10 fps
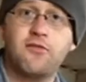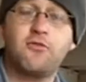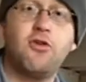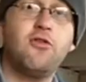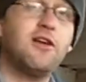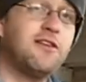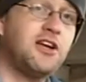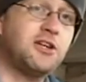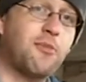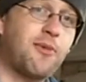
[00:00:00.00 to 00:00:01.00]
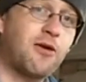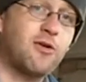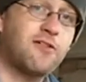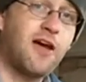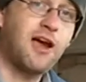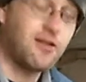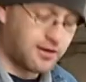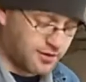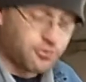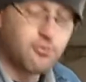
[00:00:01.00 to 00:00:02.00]
Two, you teach them about
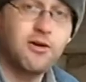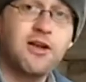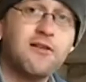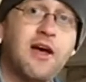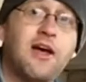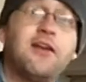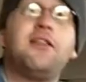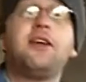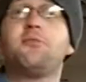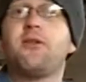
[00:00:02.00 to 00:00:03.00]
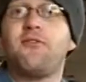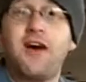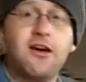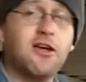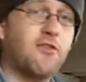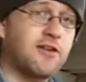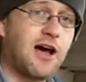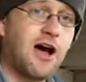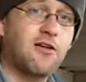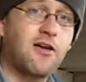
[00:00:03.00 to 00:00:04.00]
recycling. And three, you teach them the value of a
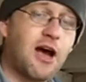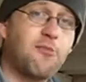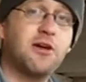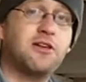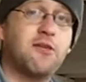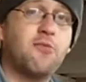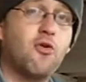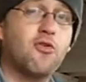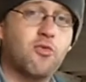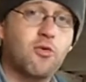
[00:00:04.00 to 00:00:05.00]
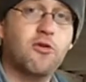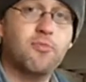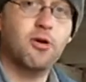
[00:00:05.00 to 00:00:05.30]
dollar, how much that motor is worth